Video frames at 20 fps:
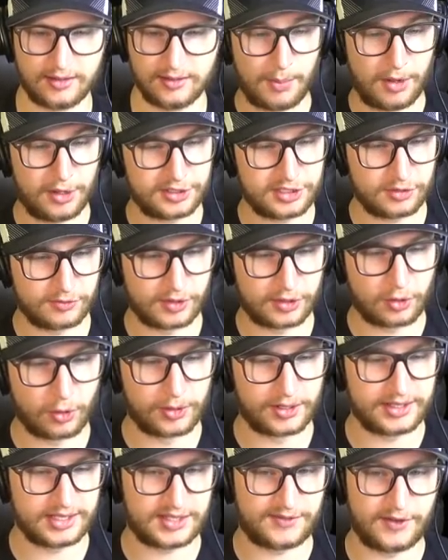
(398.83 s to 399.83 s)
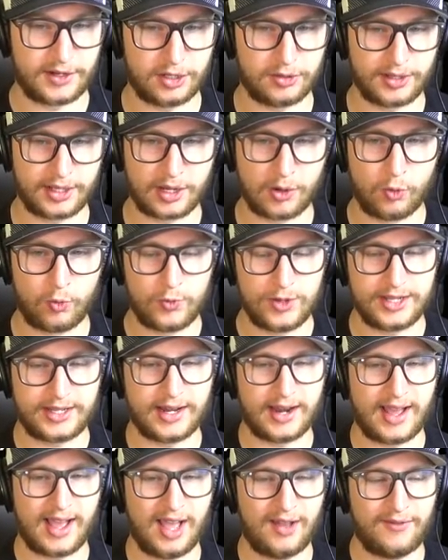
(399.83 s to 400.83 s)
I'm also recording this video like a week
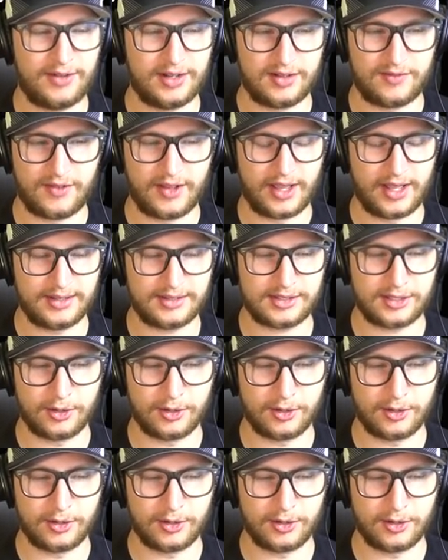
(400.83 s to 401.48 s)
and a half in advance,